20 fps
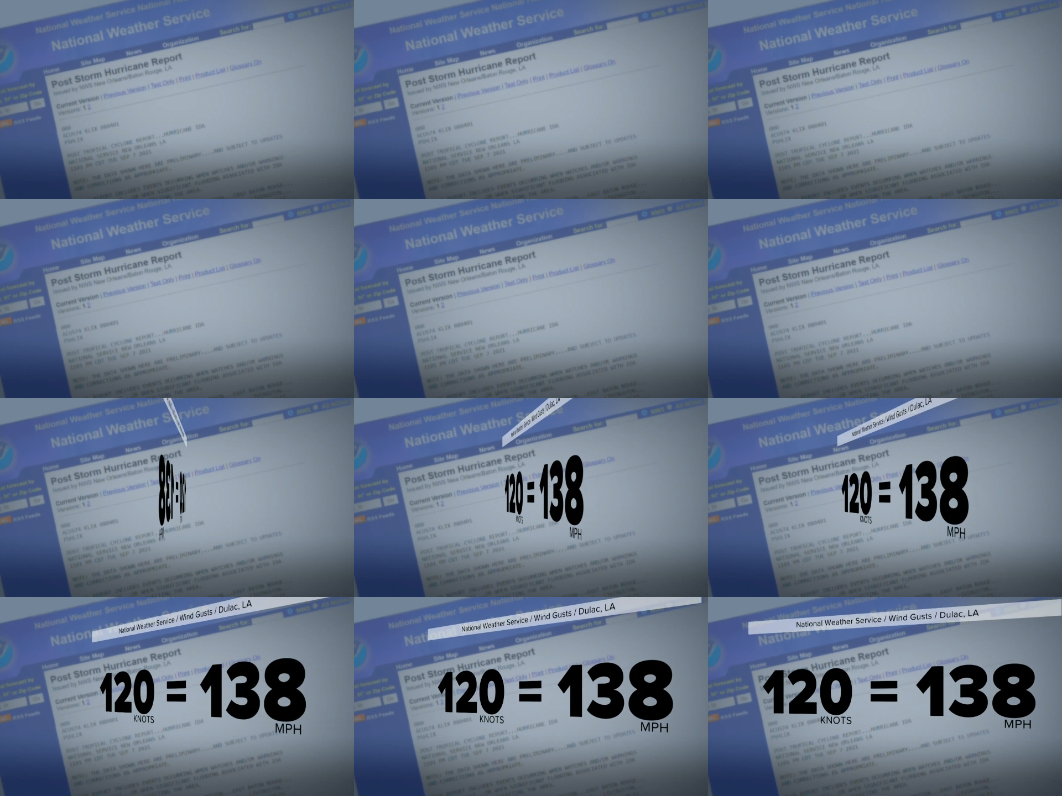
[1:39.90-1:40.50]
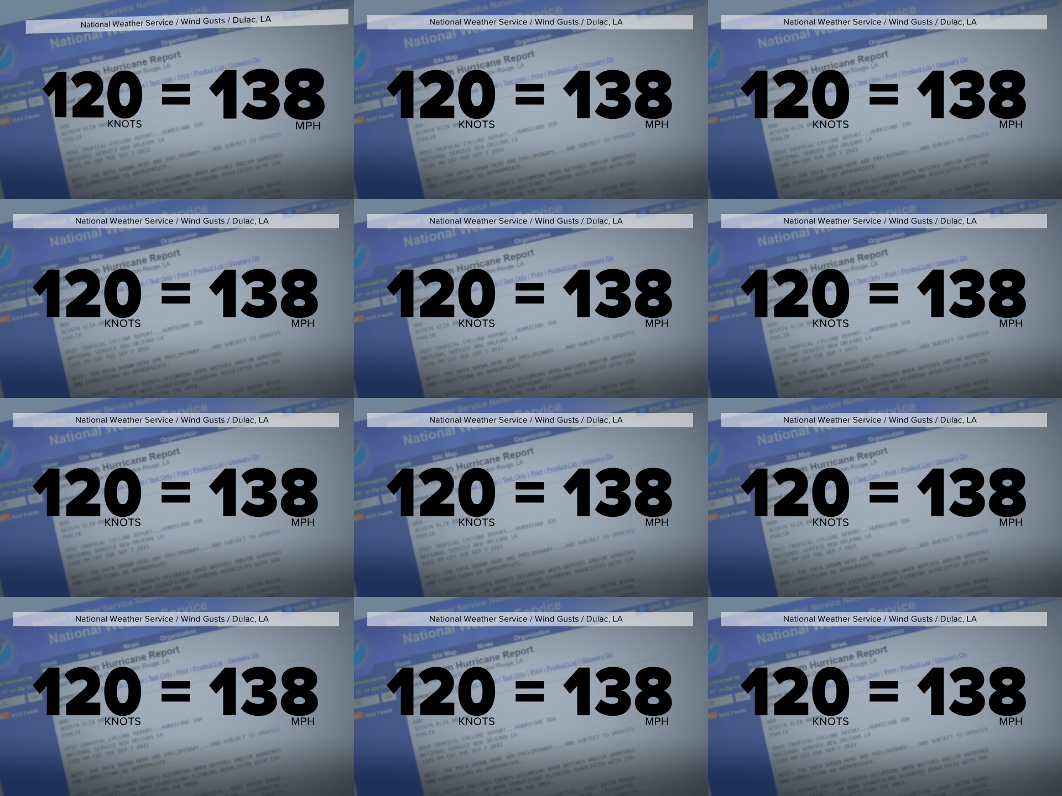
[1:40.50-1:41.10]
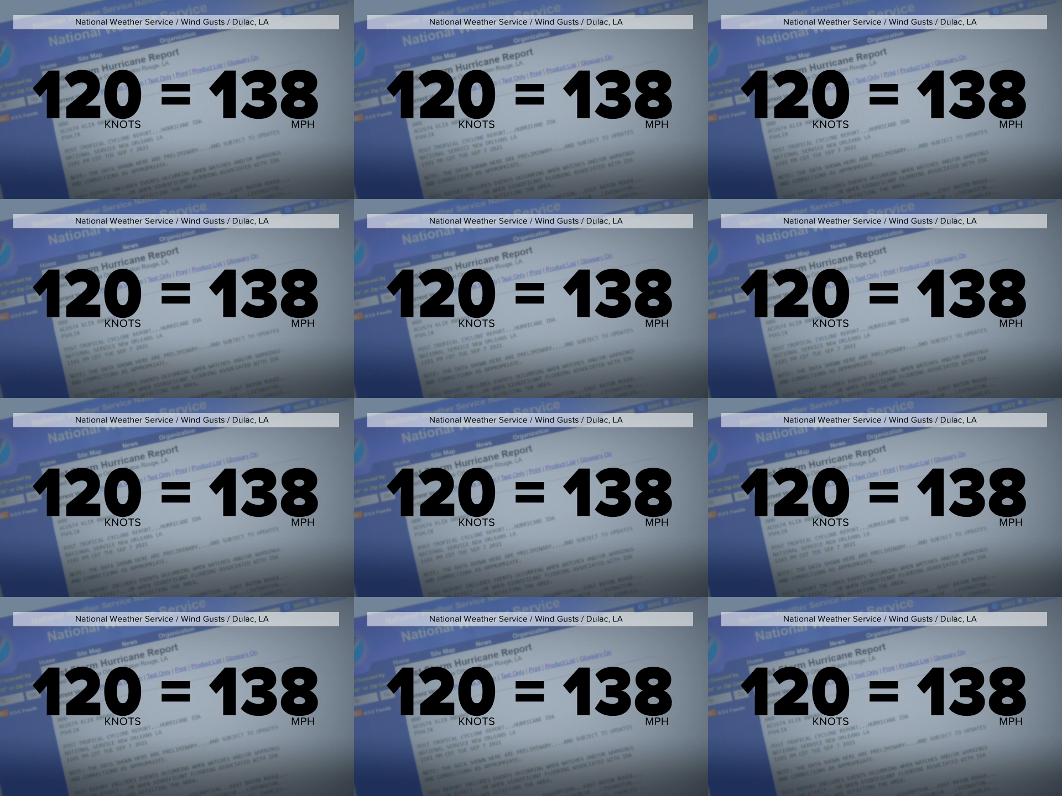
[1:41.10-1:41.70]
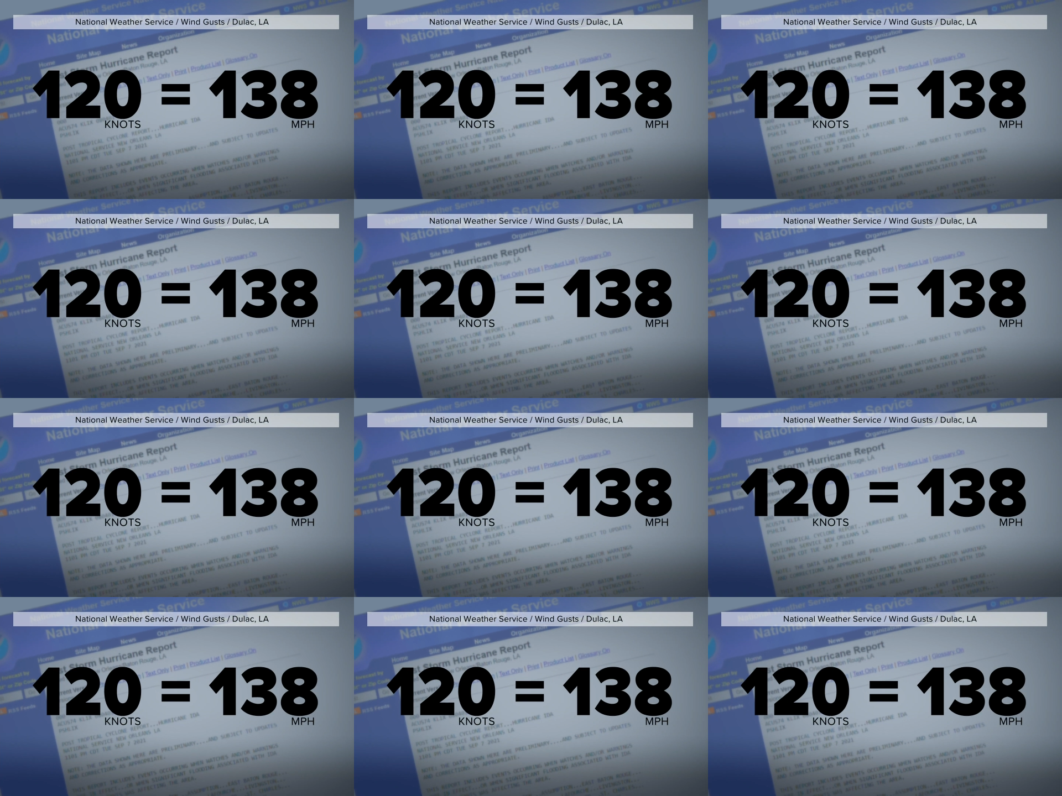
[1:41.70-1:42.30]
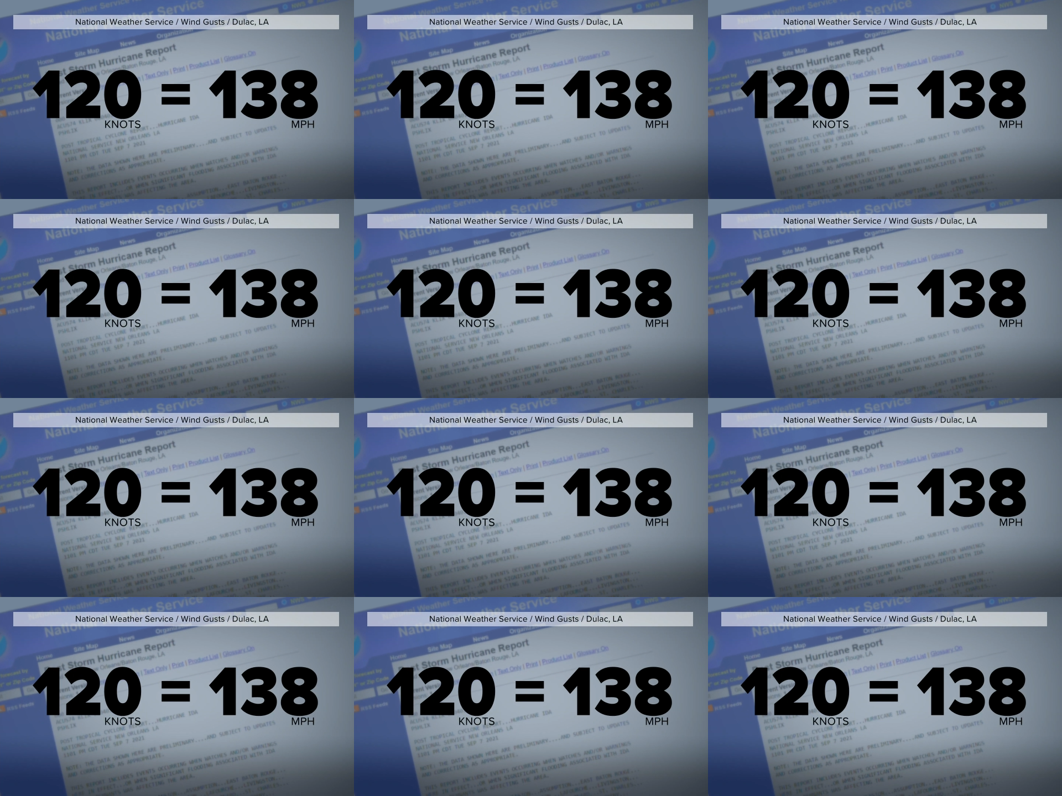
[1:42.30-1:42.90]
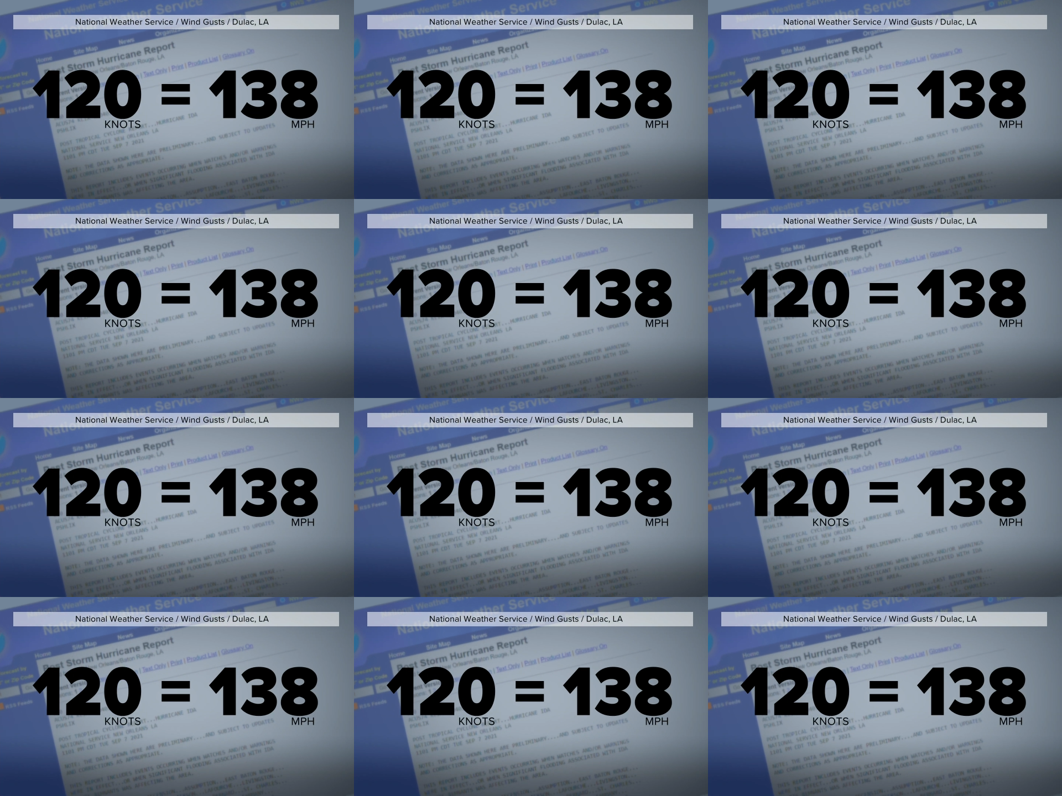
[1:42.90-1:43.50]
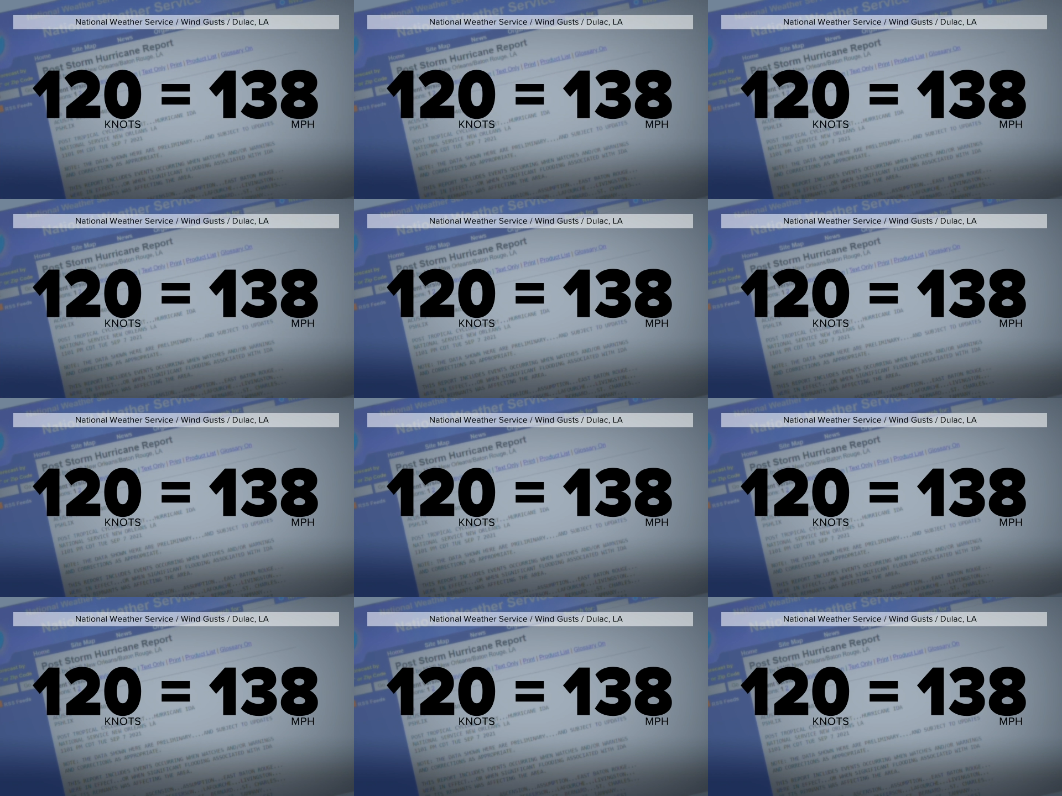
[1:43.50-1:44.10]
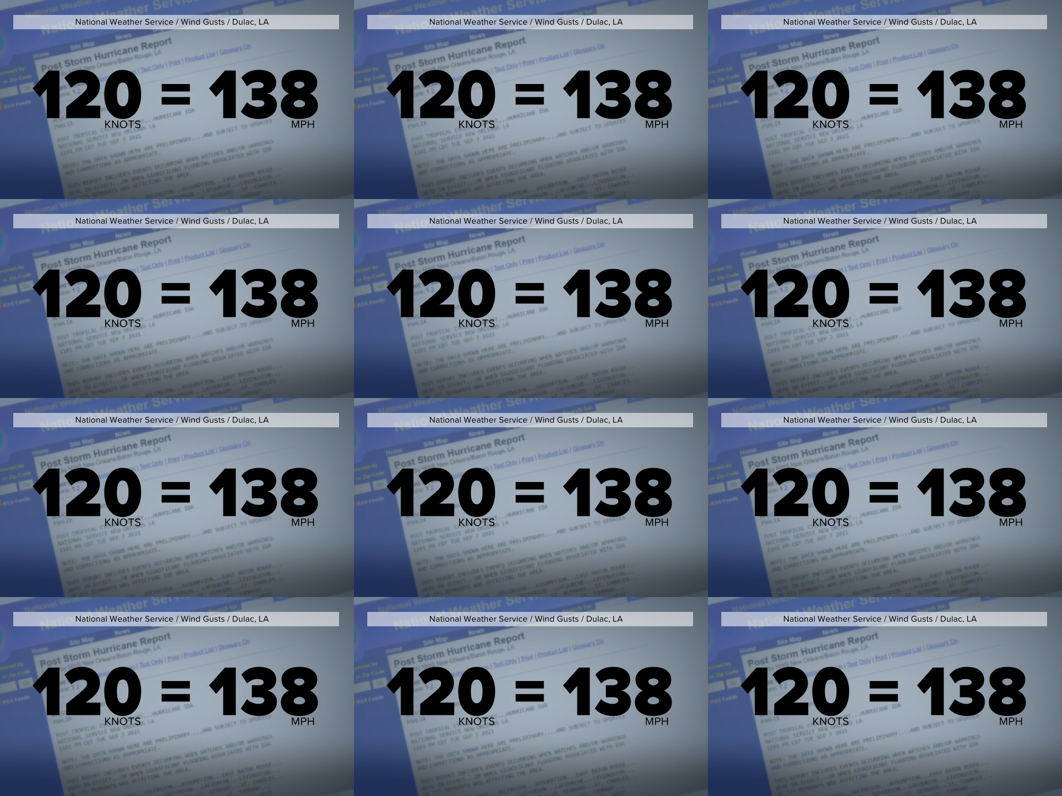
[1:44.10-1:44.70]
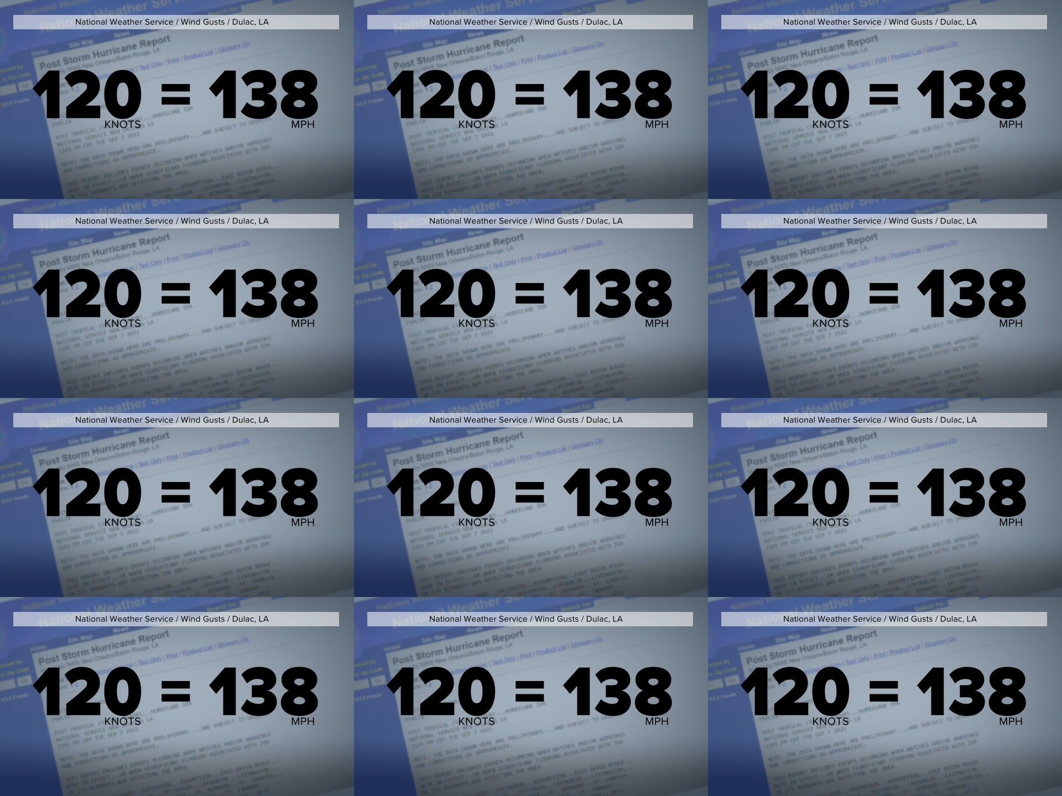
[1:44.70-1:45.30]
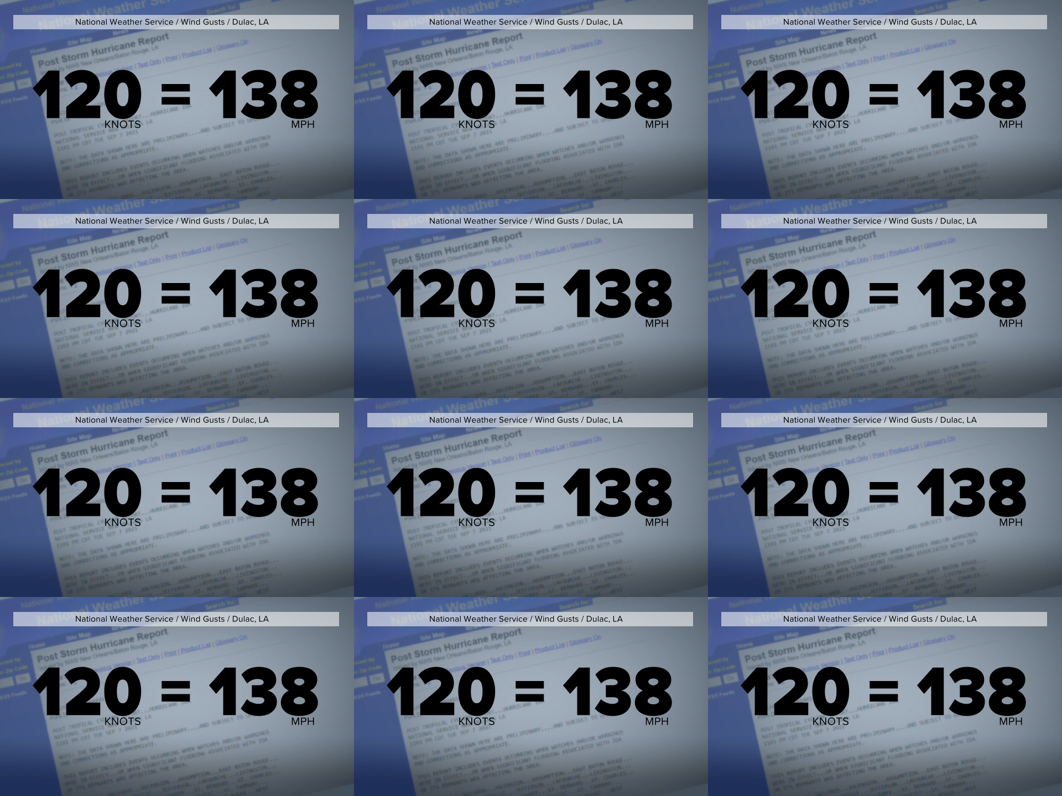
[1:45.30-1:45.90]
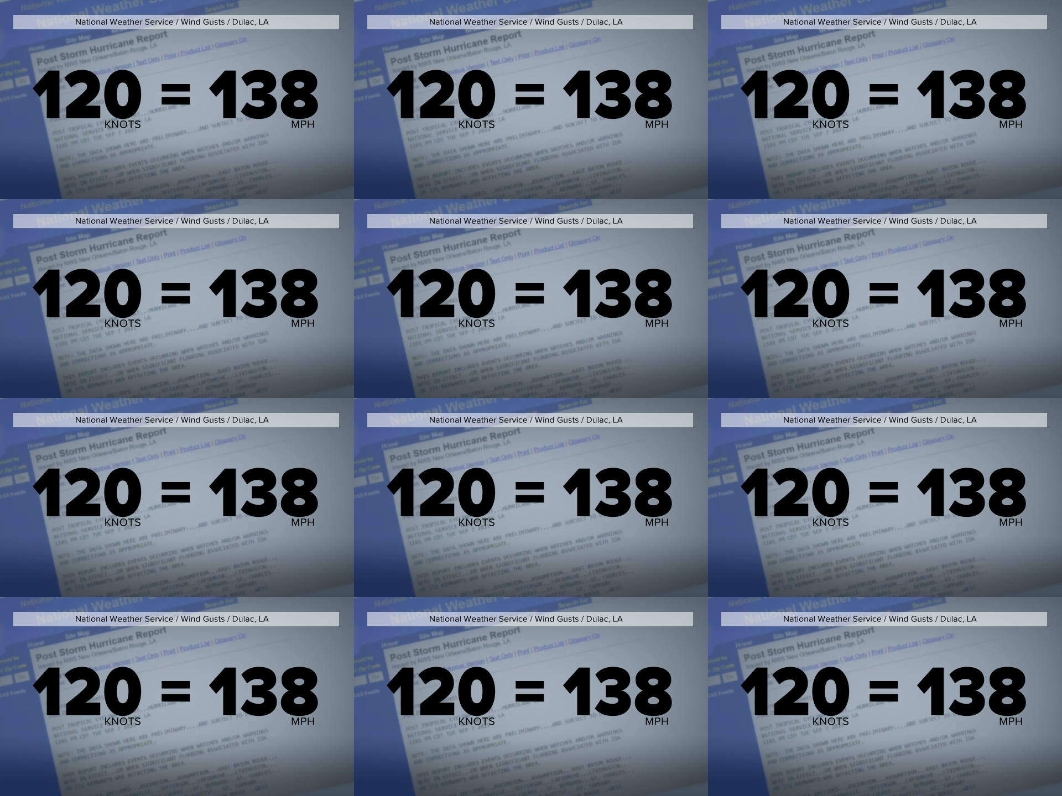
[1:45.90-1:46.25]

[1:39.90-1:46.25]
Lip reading: (no speaker visible)